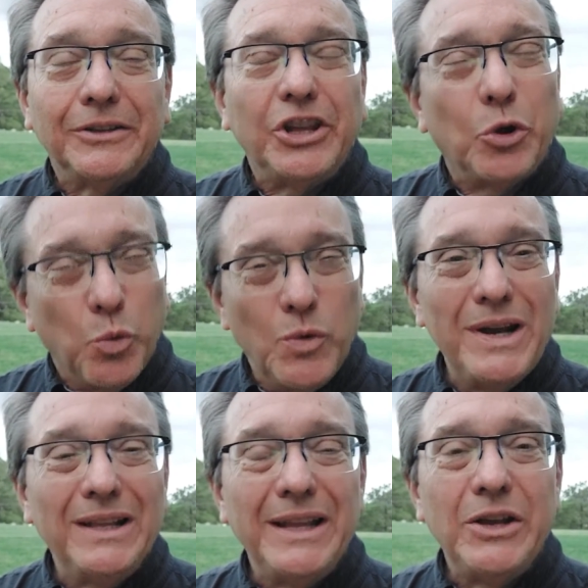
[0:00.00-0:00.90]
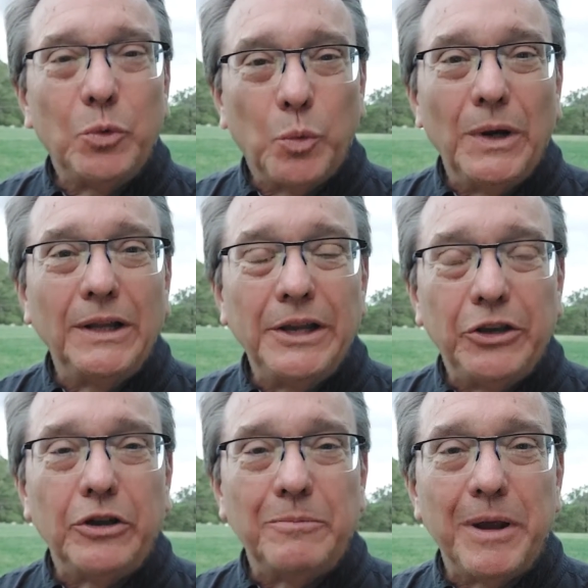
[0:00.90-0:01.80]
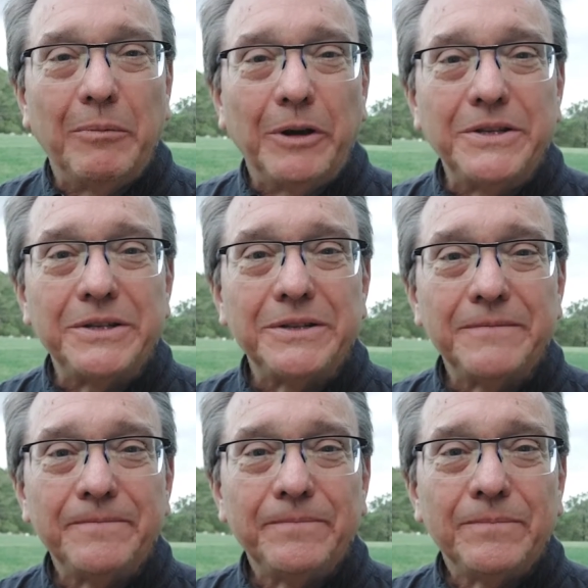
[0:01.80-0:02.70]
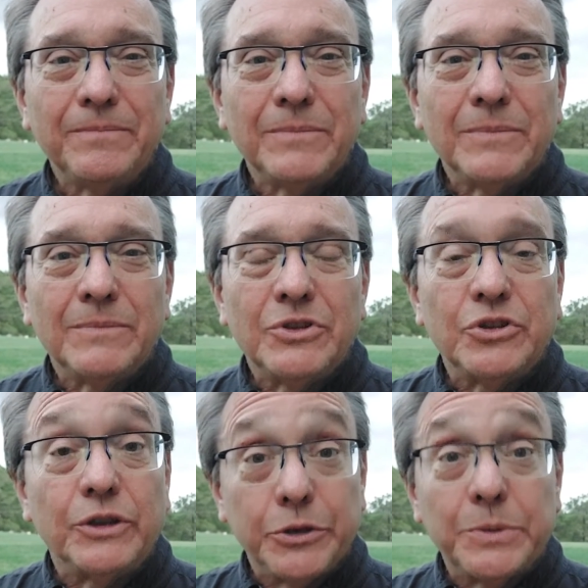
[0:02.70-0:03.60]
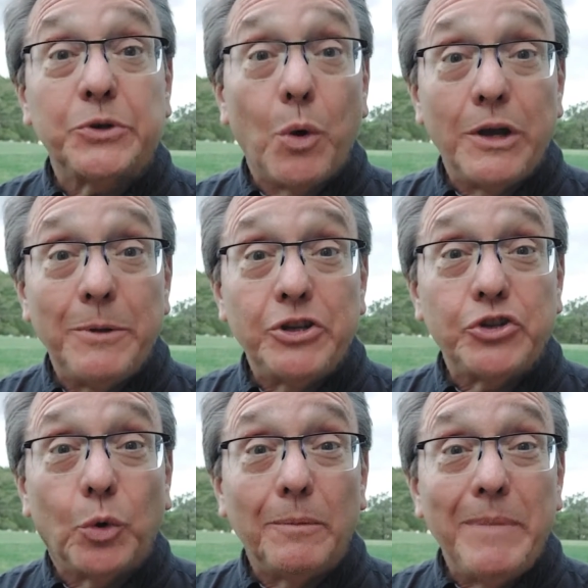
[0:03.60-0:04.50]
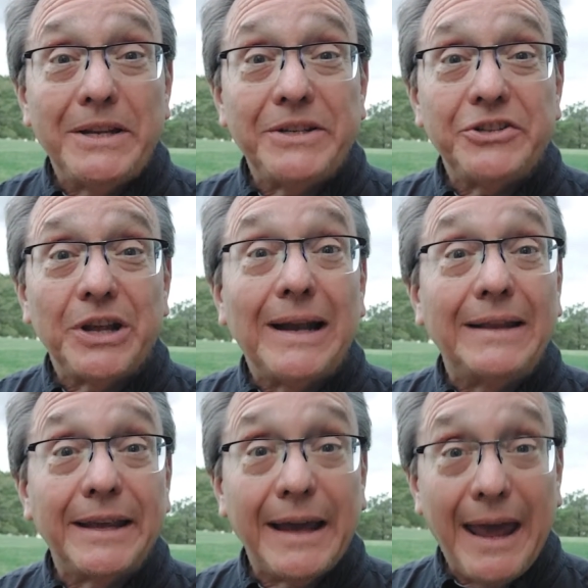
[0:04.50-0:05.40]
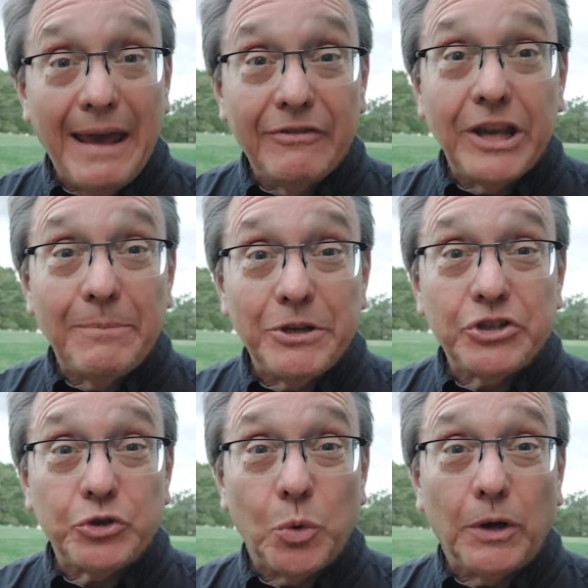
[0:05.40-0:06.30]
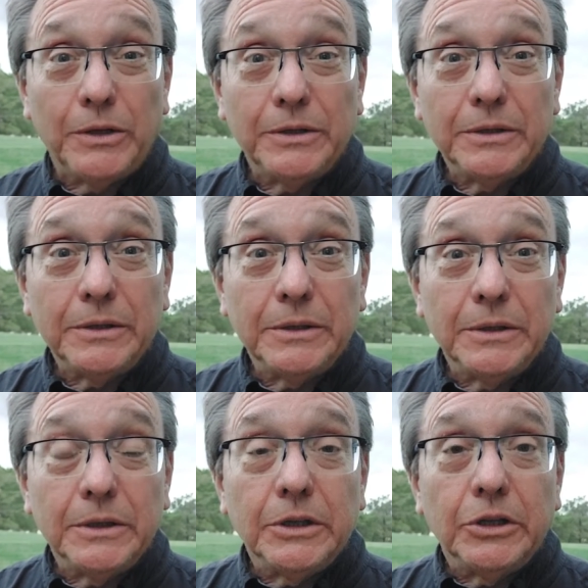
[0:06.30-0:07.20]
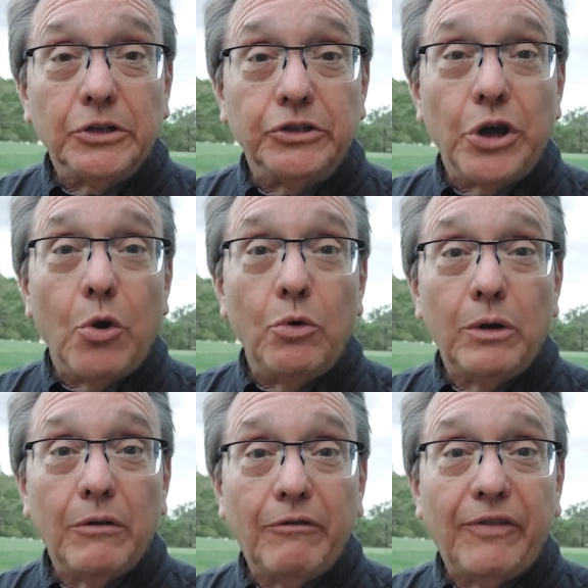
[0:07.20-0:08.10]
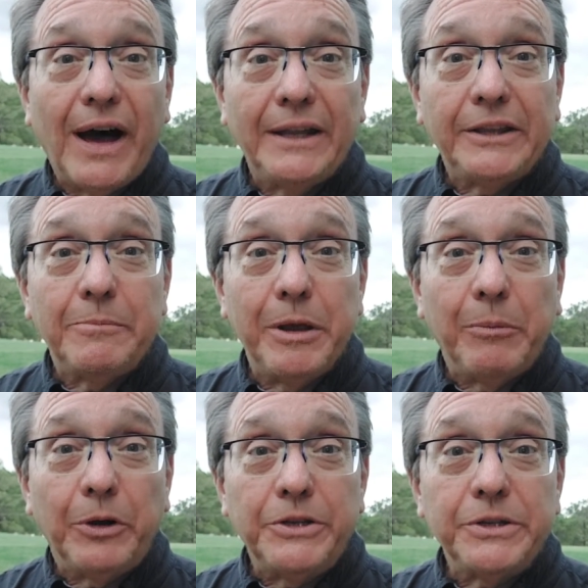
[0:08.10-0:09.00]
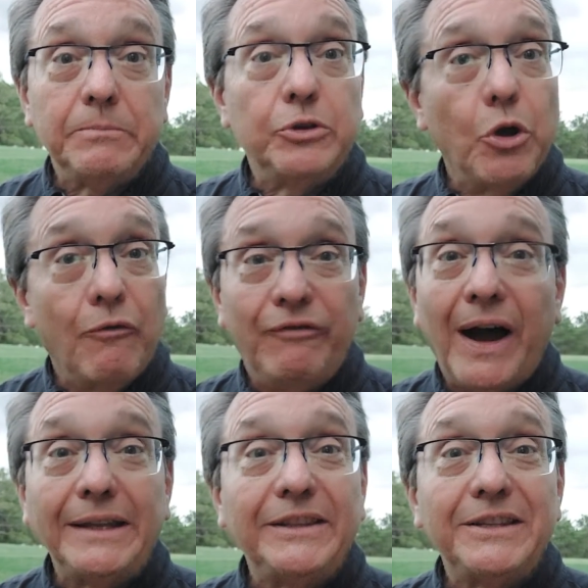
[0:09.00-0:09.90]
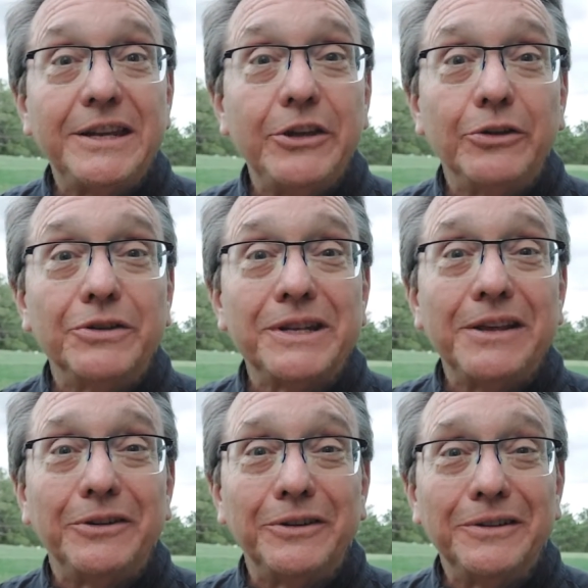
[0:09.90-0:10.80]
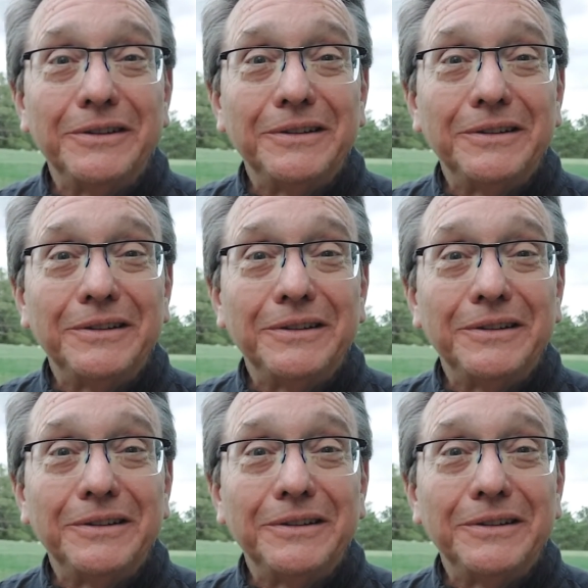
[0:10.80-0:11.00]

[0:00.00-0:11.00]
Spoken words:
They're really, really good memories. So this was going to be a short message, and I think I have kept it short. Don't fight the memories. Don't fight the tears either.